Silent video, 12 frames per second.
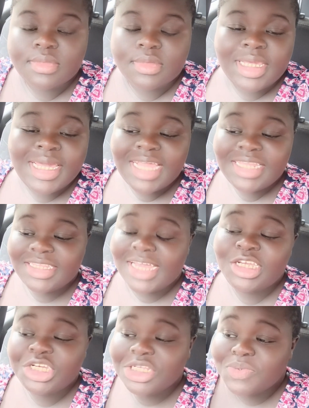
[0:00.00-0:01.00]
Guys, I
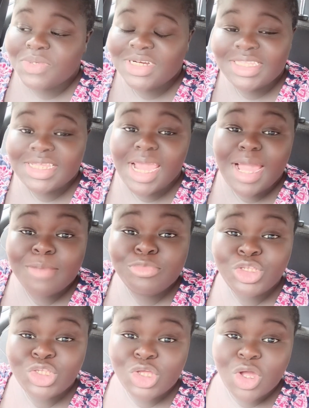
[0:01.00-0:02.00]
just want to say I'm
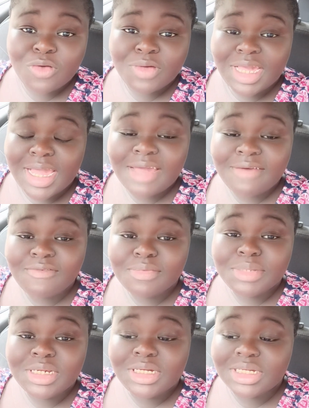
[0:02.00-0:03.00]
sorry I haven't
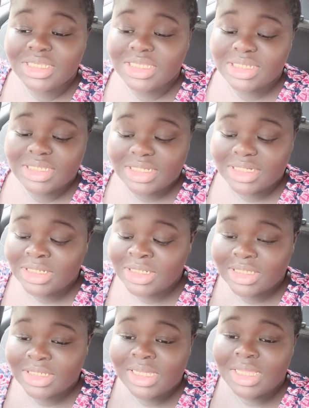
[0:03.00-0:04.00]
been consistent.
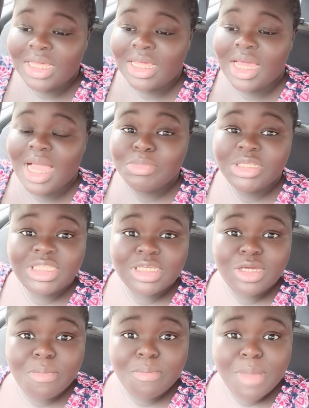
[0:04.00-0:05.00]
I'm a
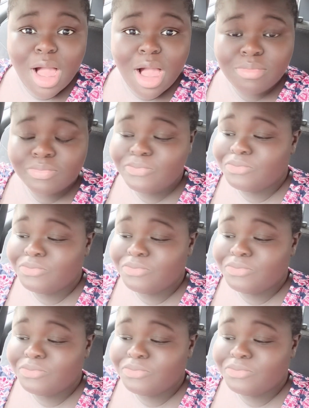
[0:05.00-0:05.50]
single mom.